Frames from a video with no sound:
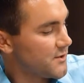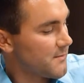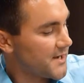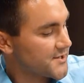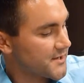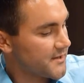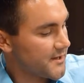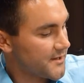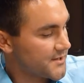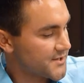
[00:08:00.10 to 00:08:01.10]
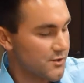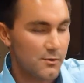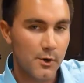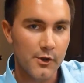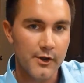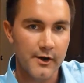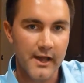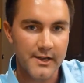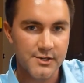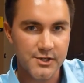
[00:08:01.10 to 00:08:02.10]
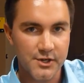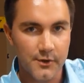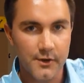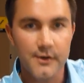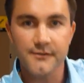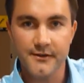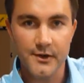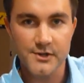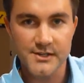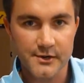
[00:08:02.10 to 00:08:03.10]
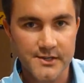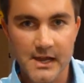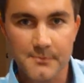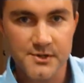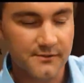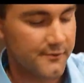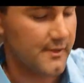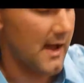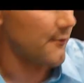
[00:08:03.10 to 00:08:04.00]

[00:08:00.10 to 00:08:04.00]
mentioned the Zoom earlier, and I can just show you a Defender series option for that